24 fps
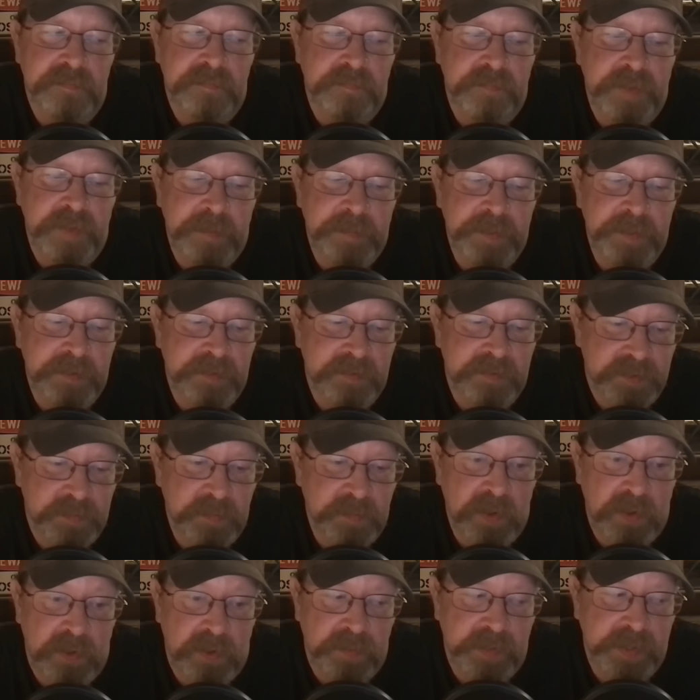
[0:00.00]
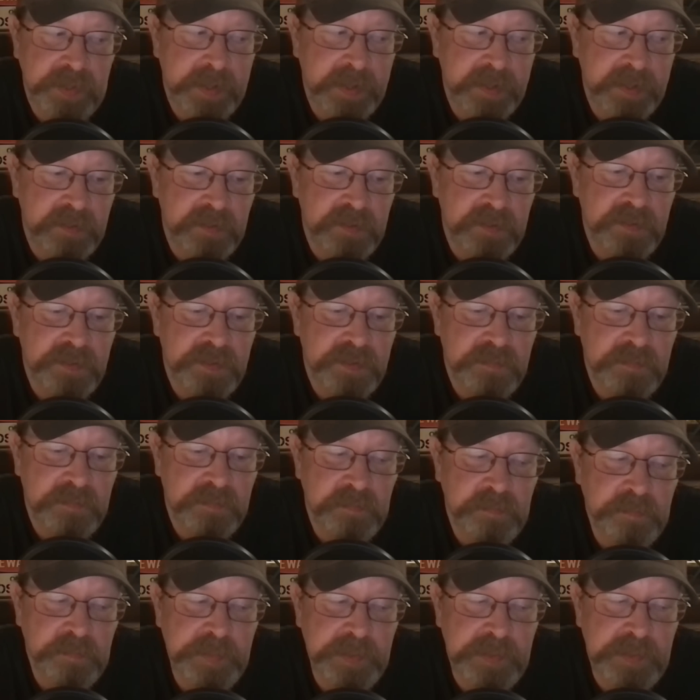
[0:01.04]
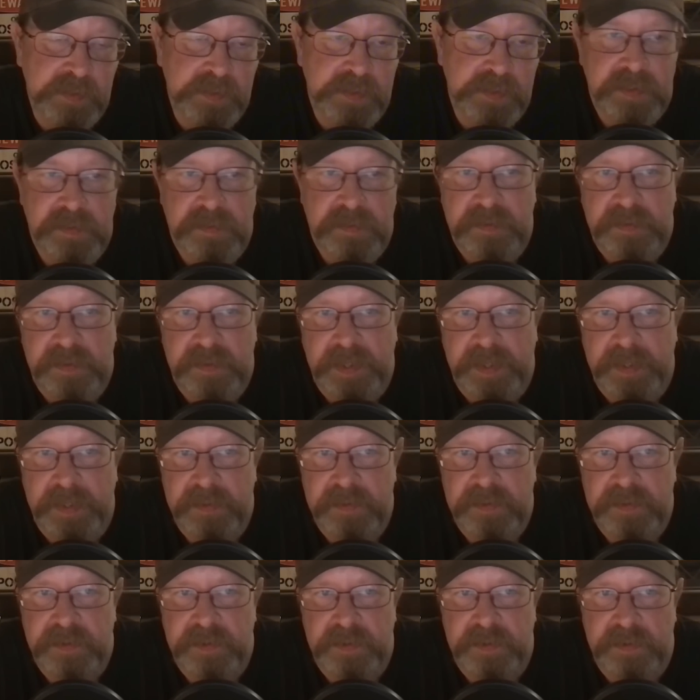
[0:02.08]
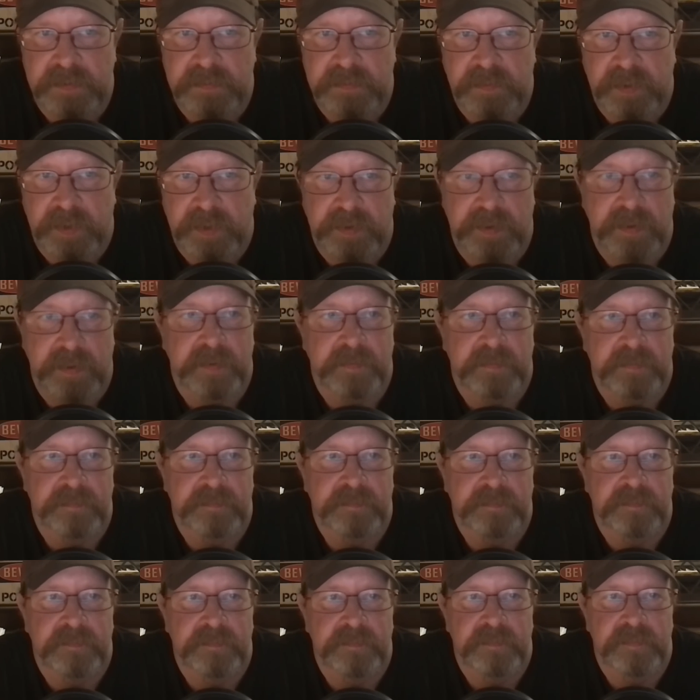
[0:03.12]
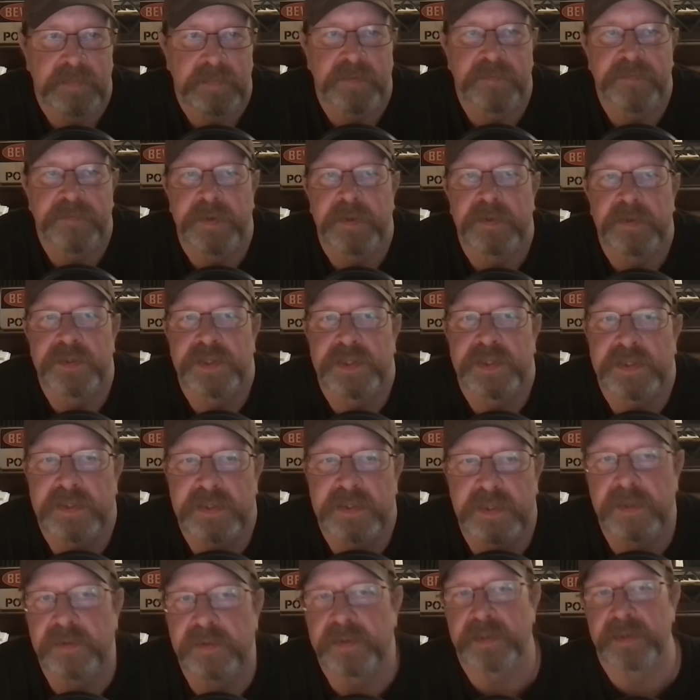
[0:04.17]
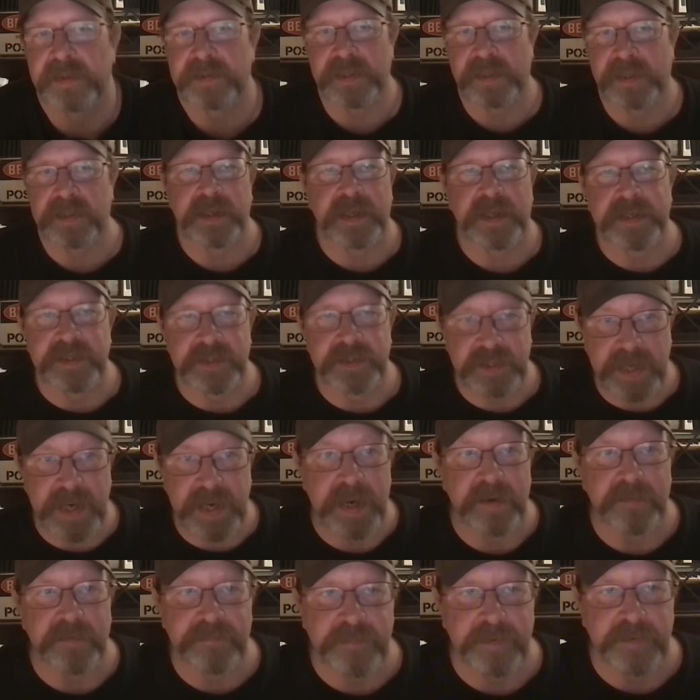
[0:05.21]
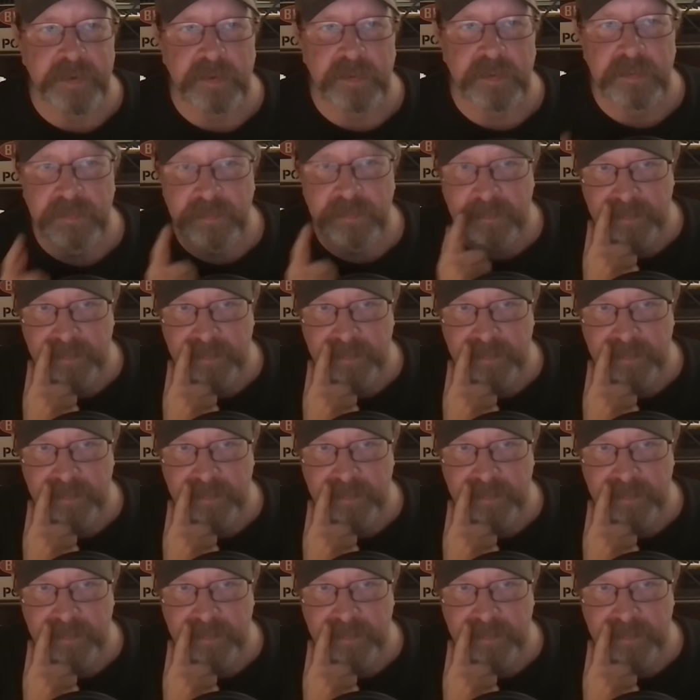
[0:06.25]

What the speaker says: maybe smaller reactors built that to where they're fails, that they just can't fail,